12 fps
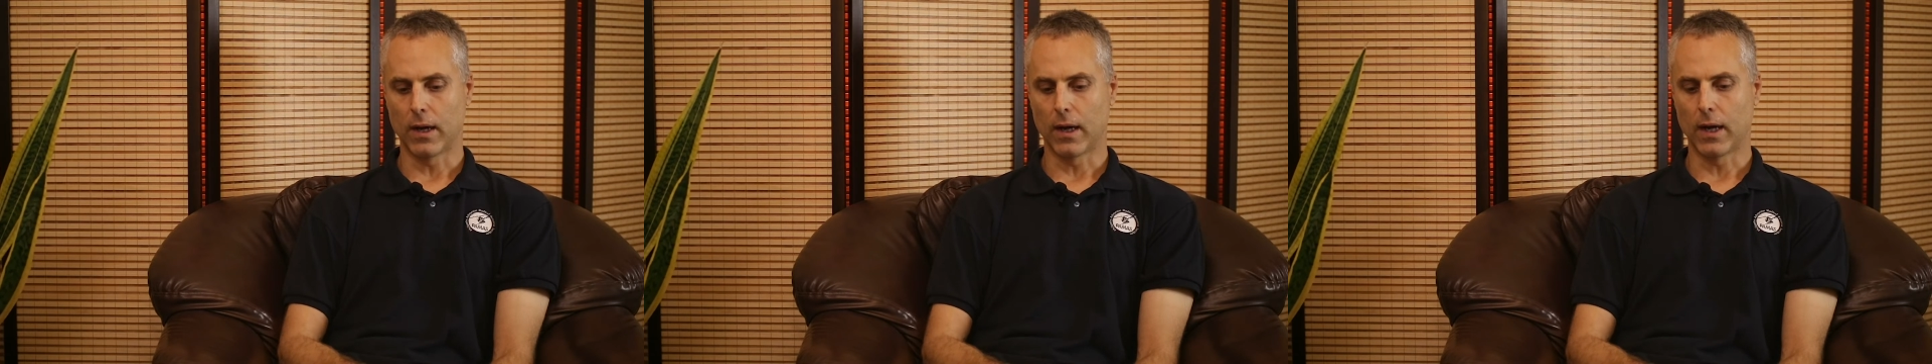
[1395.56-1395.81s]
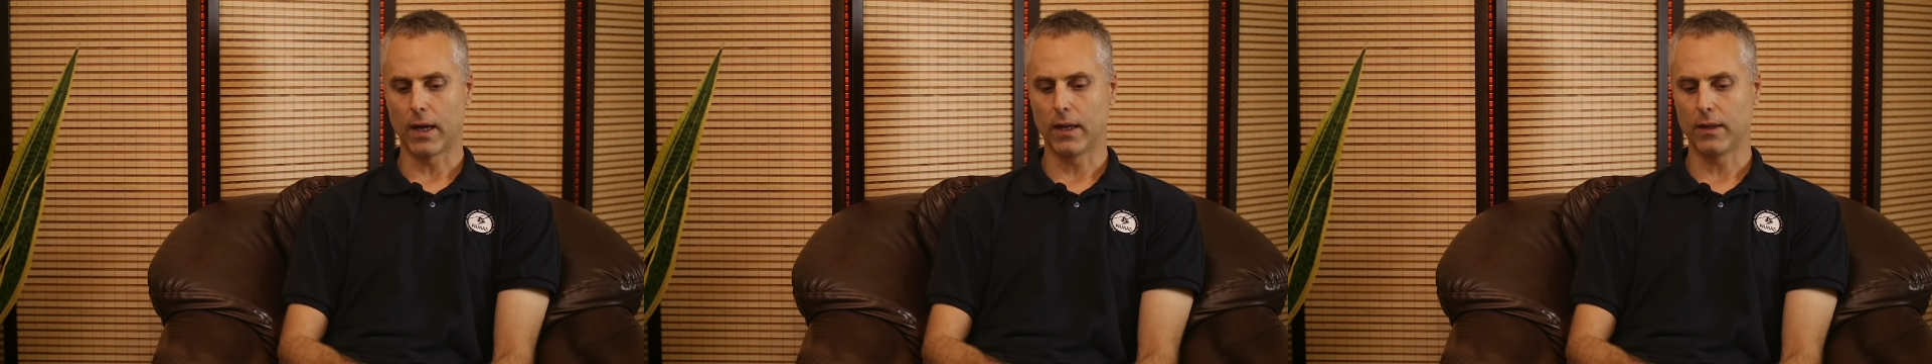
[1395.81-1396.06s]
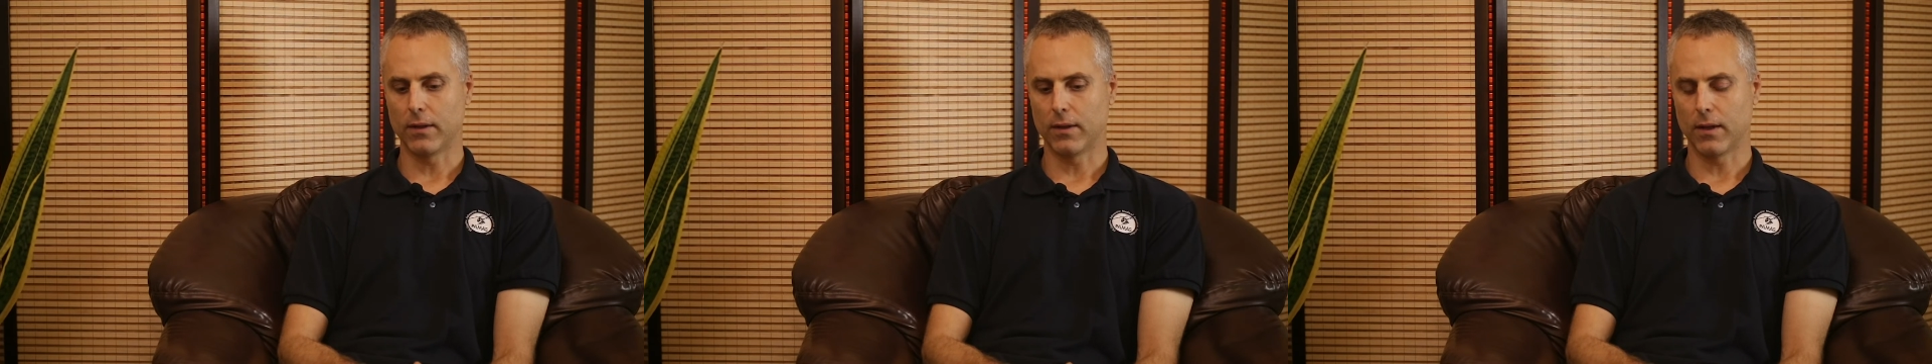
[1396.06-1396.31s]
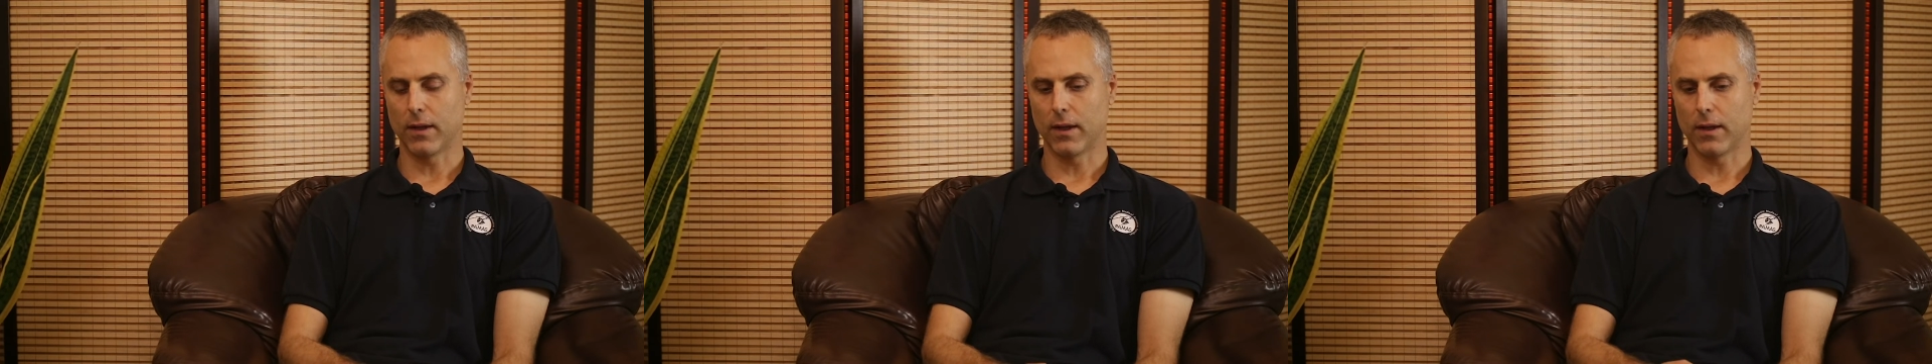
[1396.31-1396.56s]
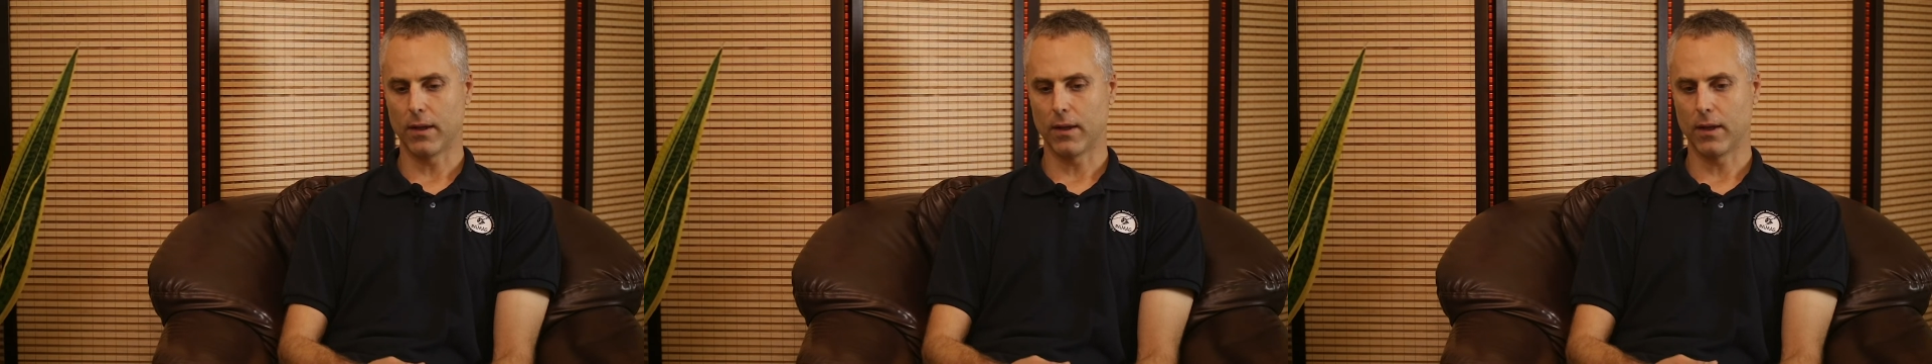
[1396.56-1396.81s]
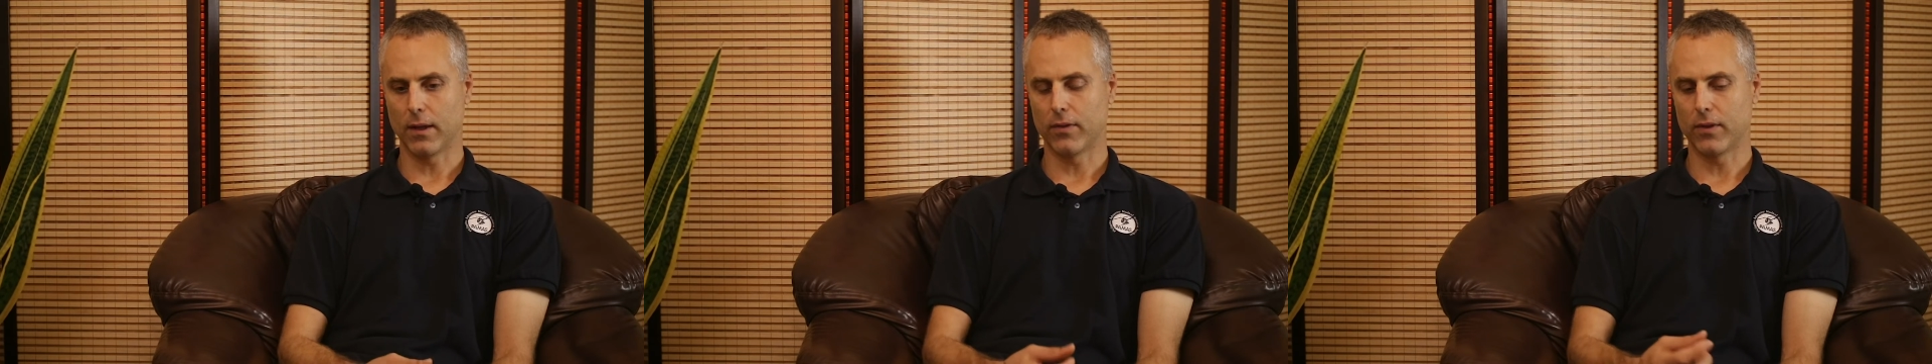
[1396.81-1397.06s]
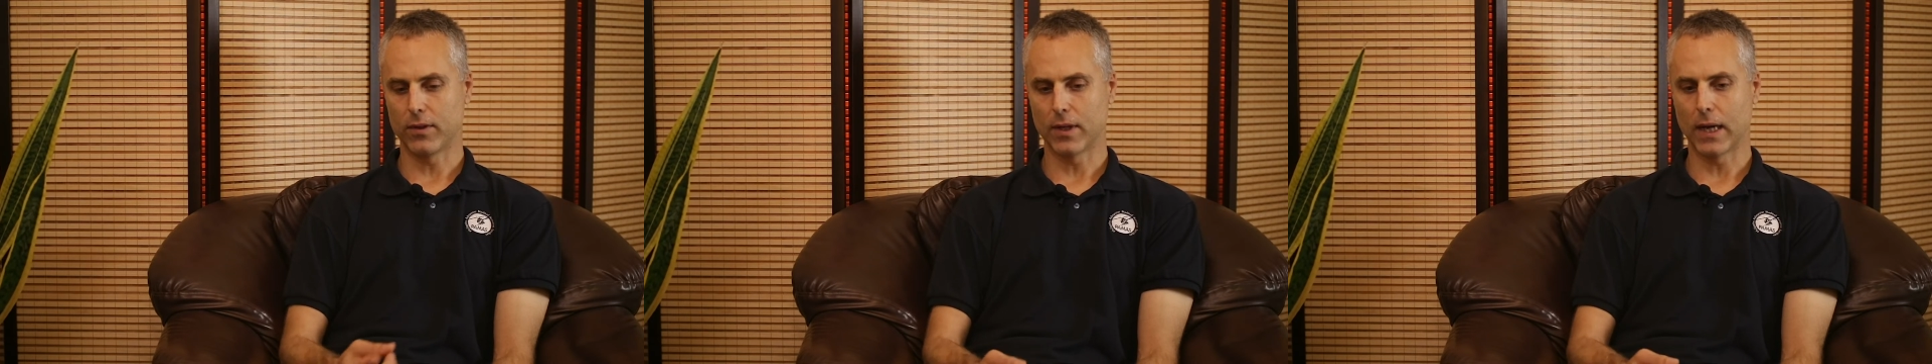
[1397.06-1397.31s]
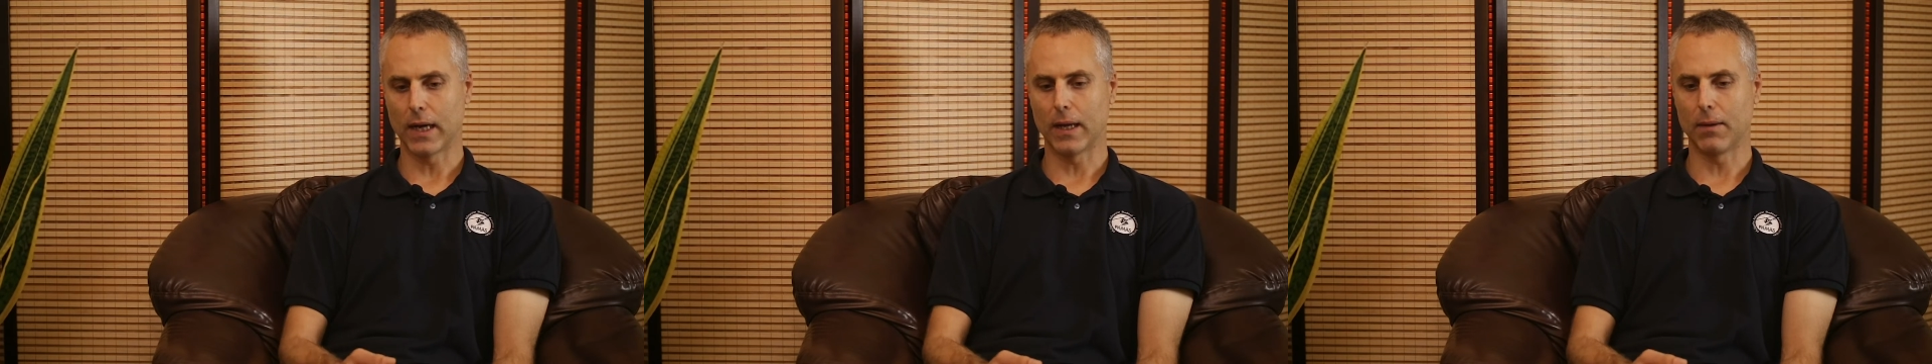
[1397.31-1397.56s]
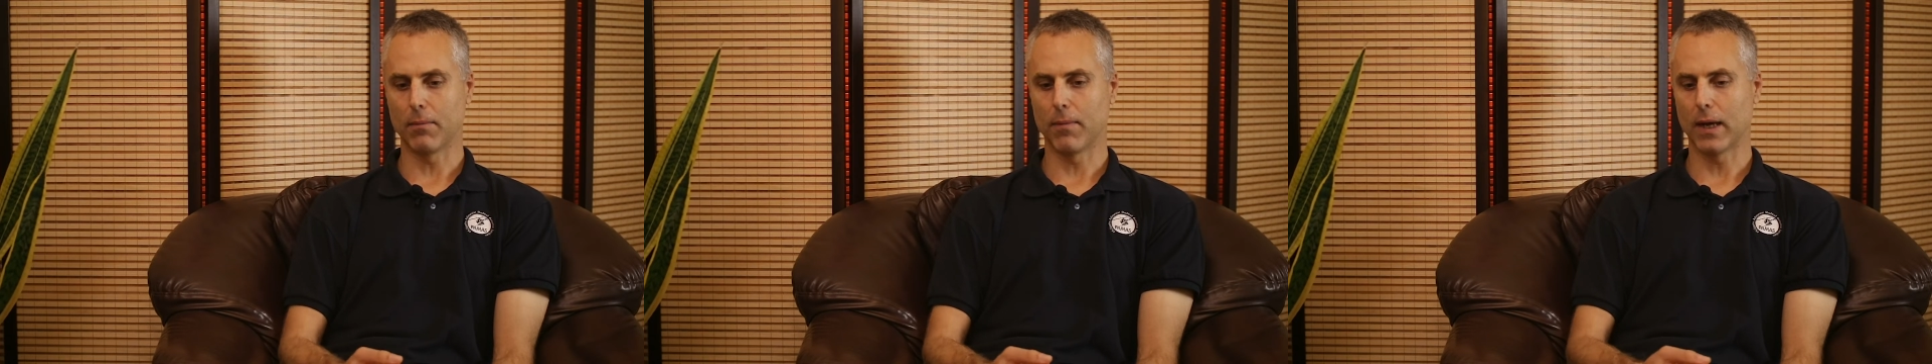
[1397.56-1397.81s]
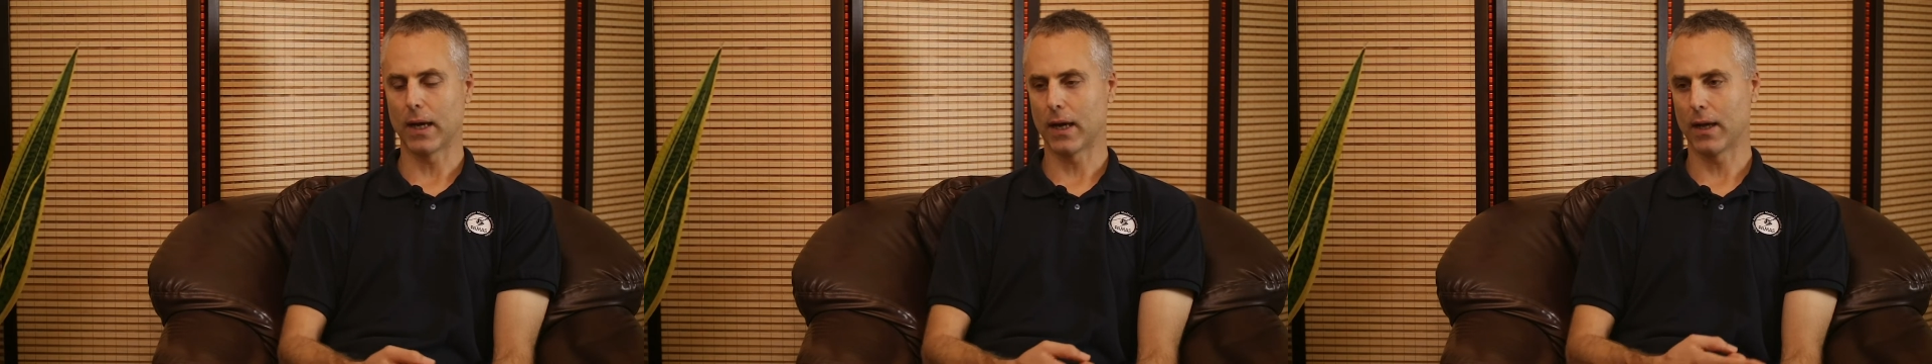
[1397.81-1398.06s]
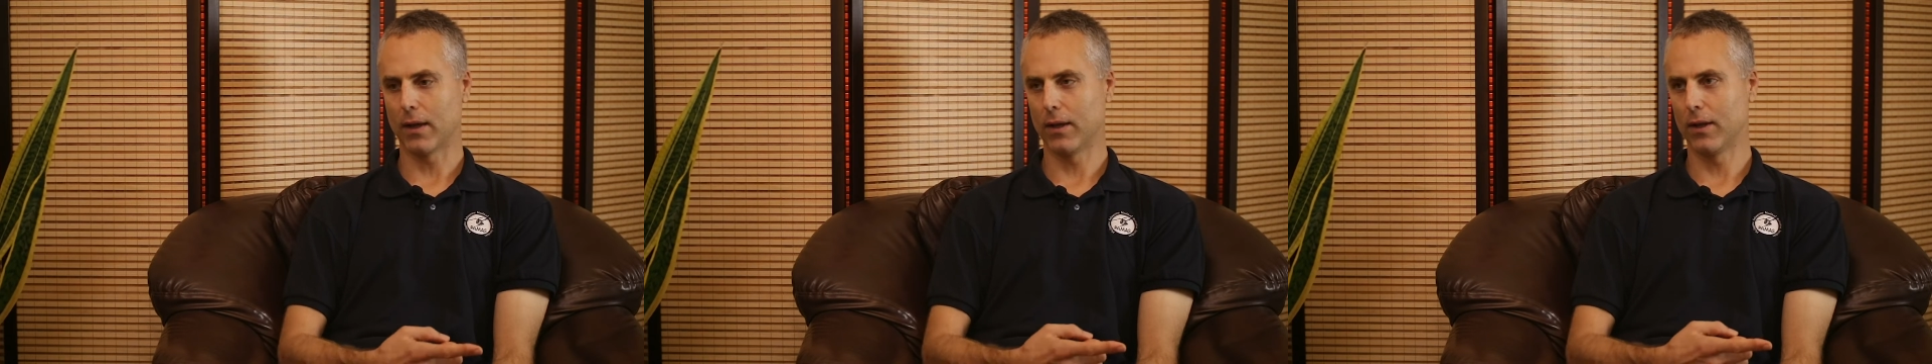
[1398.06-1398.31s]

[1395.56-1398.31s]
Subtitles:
I, at the time, had,